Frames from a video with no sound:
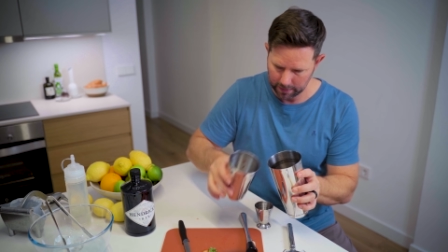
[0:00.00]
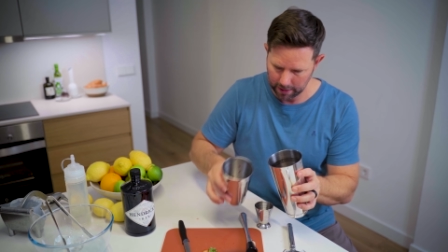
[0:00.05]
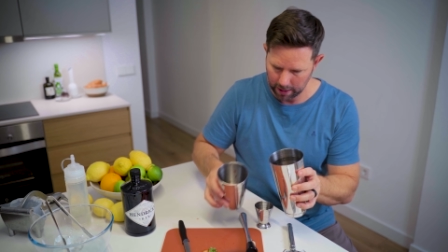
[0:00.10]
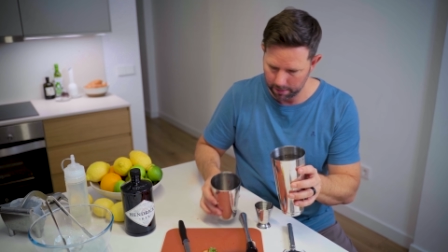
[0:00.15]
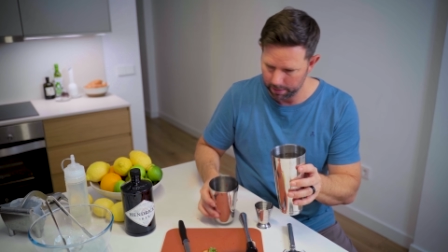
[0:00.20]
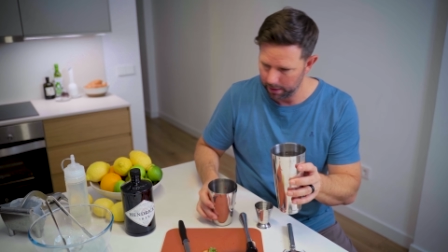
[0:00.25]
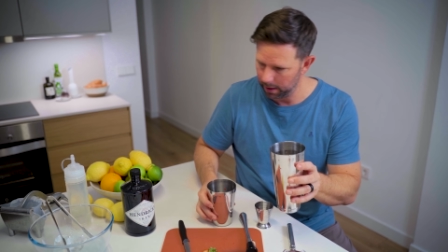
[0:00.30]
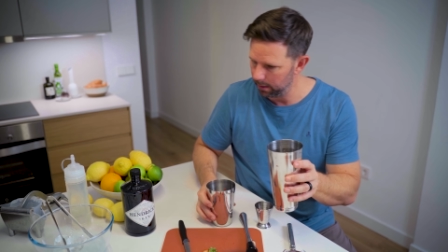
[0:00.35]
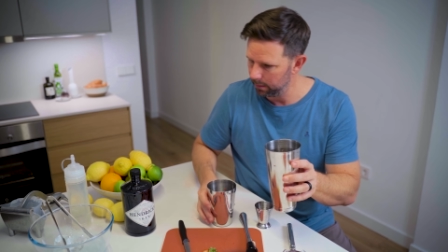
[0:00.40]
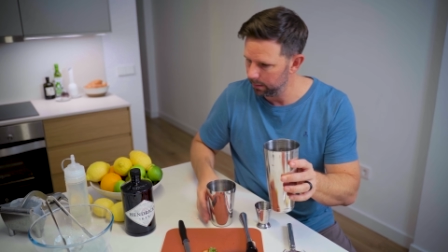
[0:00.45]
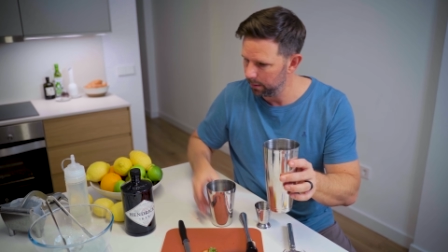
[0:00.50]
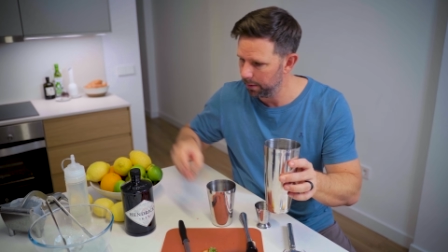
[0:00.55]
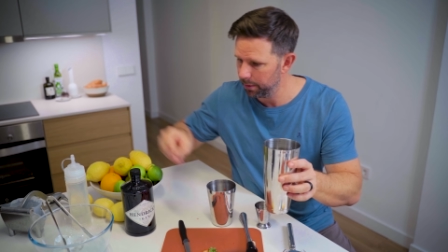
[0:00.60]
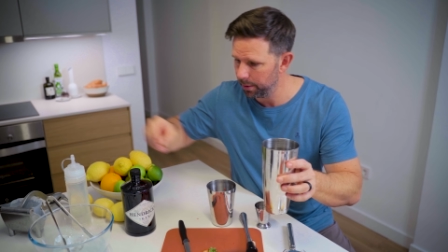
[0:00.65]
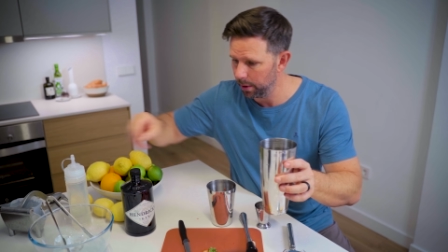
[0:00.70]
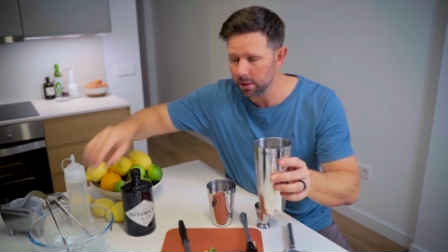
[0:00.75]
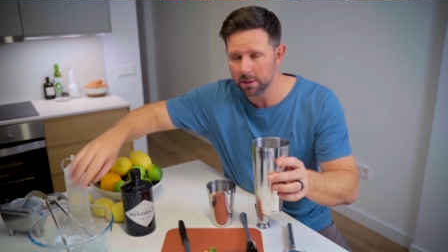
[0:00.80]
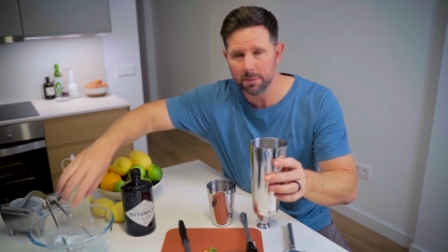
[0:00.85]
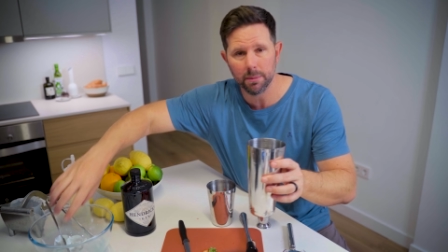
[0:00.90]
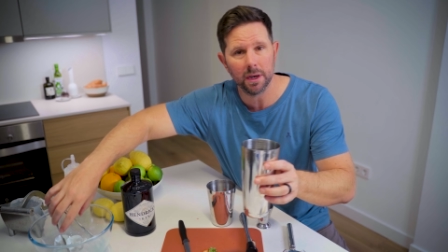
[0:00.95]
How about
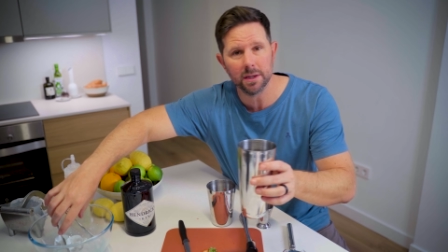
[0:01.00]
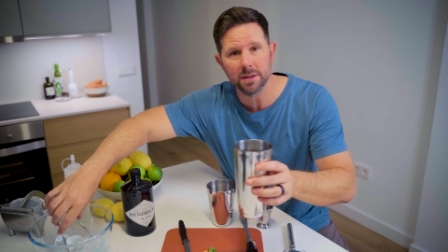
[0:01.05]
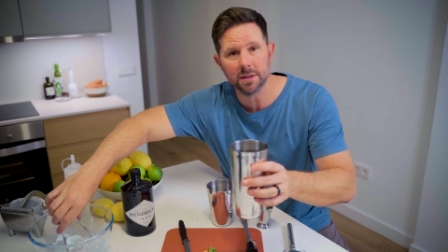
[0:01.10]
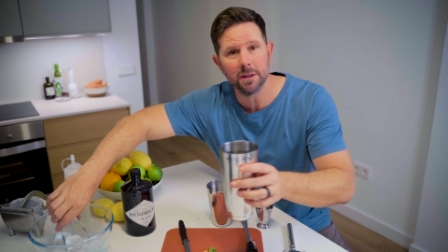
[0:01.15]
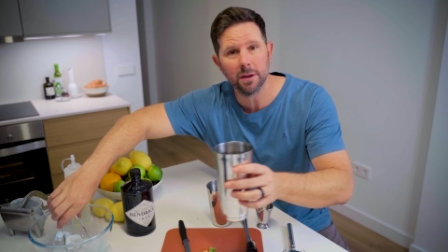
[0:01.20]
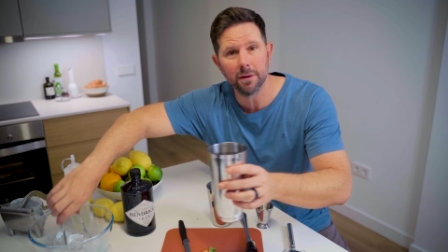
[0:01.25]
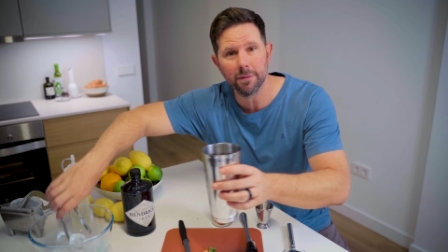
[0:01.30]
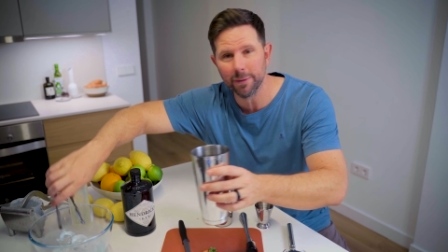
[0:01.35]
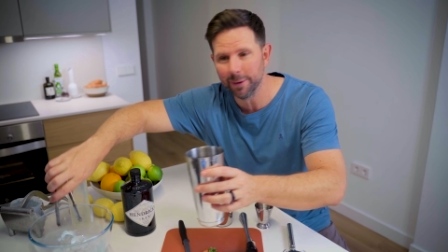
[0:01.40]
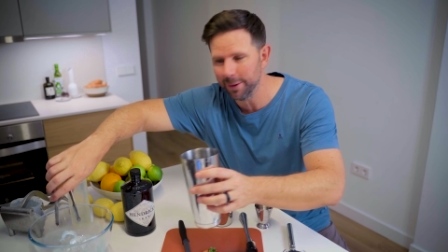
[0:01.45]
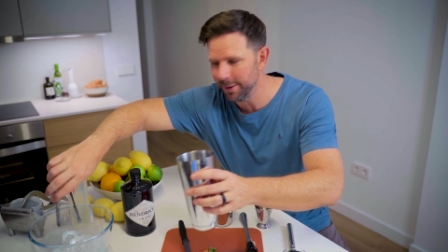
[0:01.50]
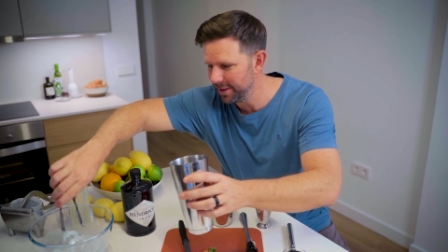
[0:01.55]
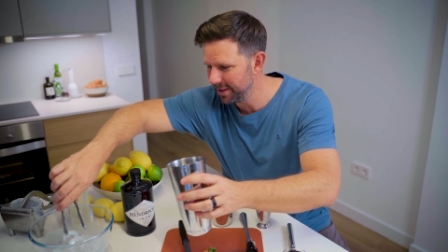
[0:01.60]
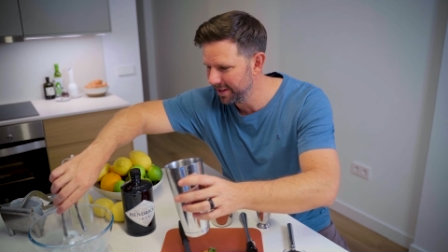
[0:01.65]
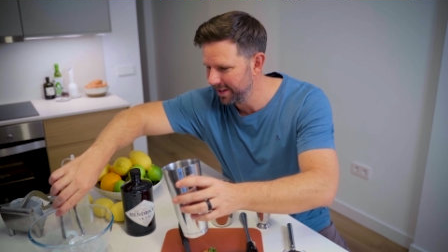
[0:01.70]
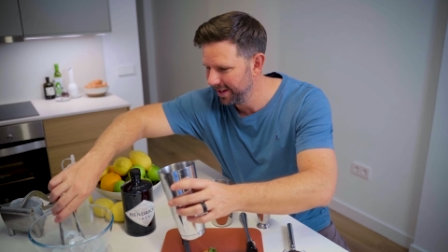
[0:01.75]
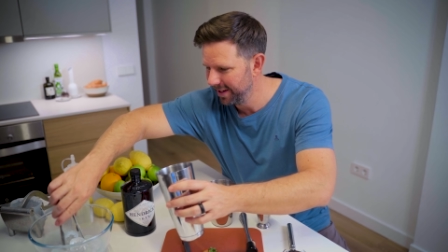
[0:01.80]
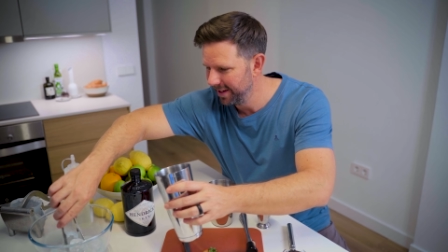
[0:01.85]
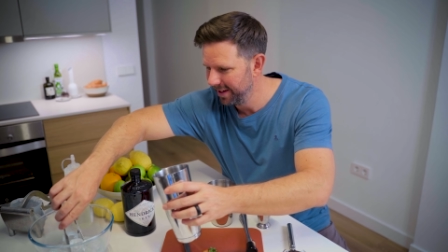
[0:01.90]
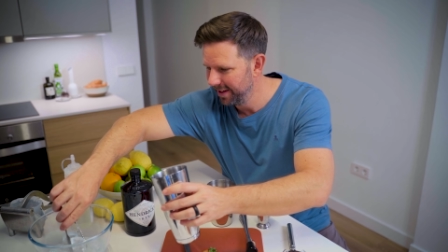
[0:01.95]
throw some ice in there first?